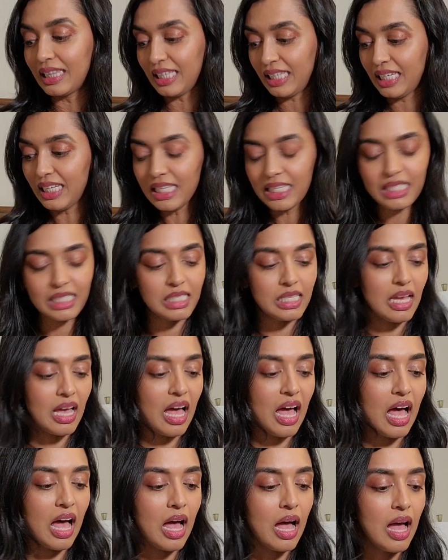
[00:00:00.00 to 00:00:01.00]
least
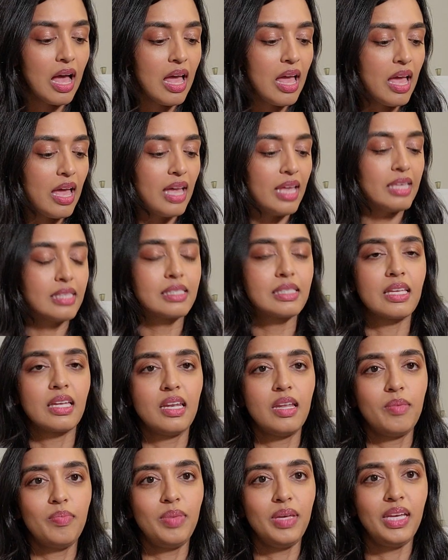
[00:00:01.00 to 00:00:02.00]
is
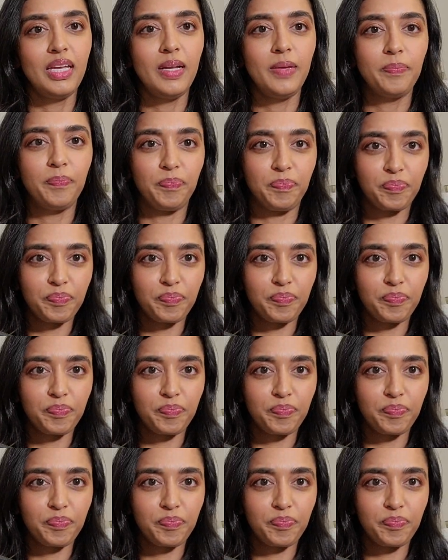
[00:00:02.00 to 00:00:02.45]
gonna be